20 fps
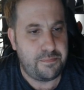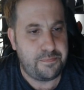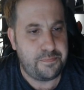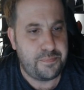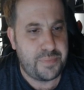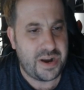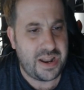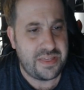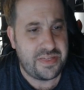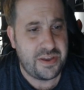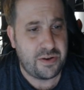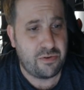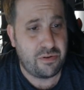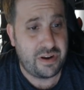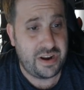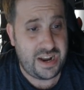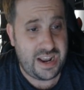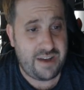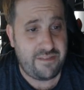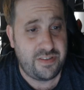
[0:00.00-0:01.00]
But I think we're going
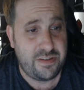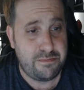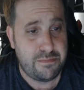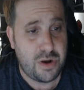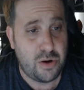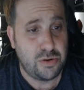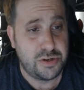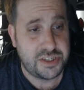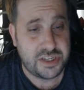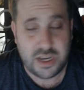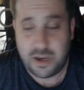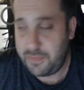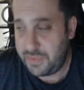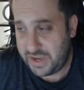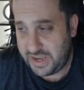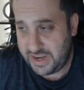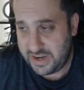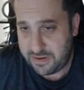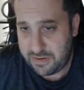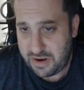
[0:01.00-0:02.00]
to have the most coming
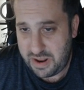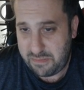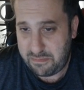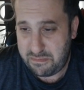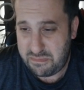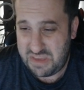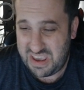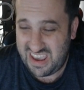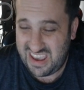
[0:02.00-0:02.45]
in meh.